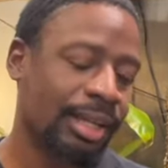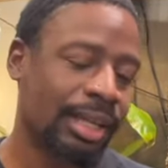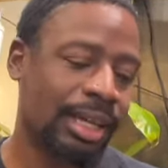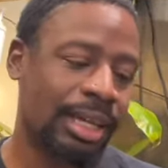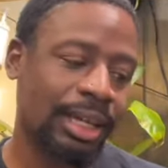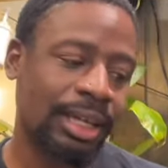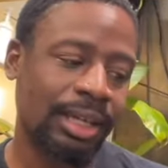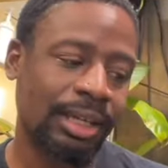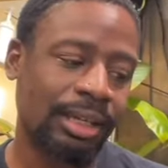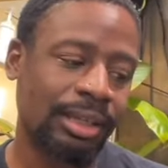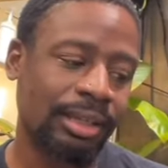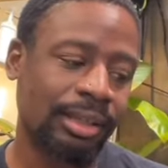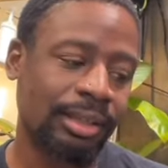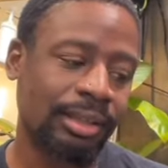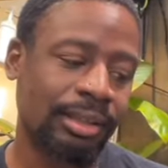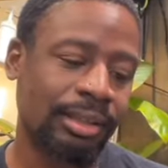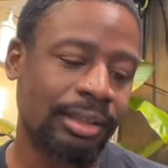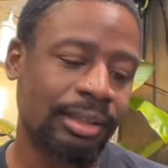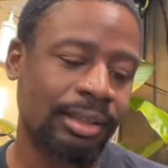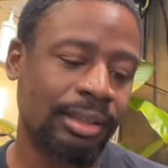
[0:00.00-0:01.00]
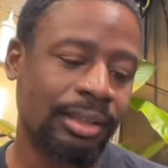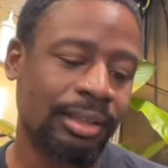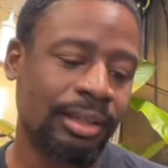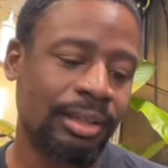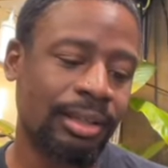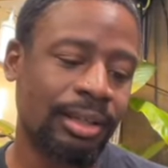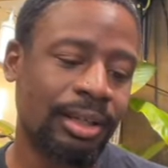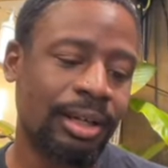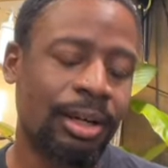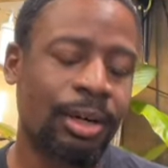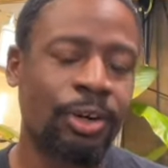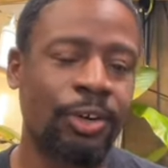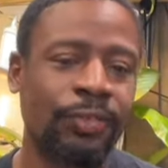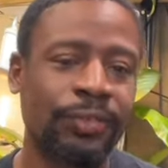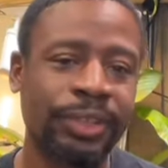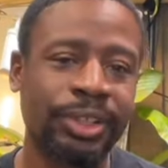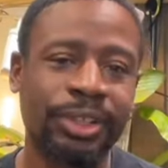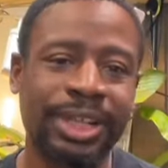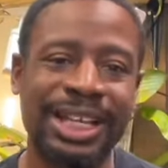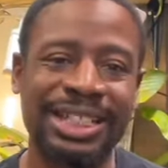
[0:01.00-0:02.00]
And
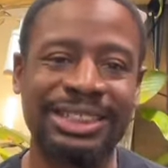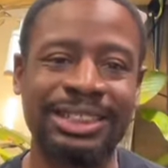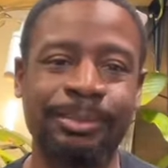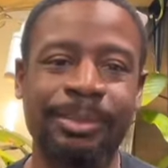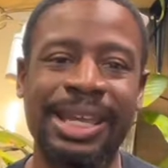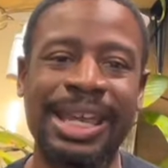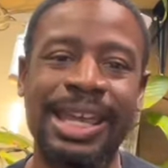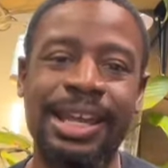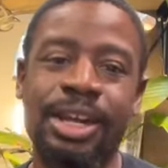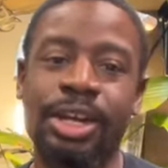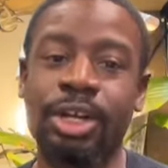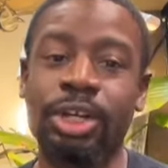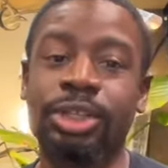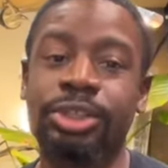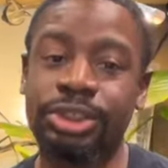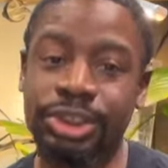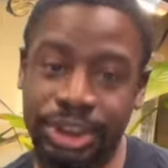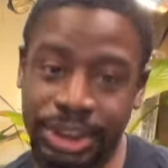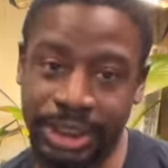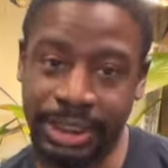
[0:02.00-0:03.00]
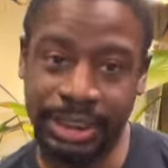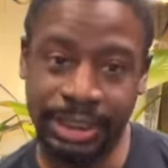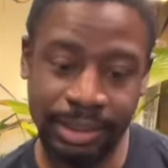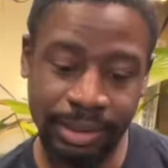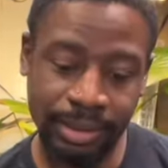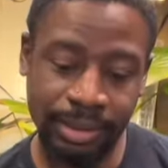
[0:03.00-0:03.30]
hopefully you got some energy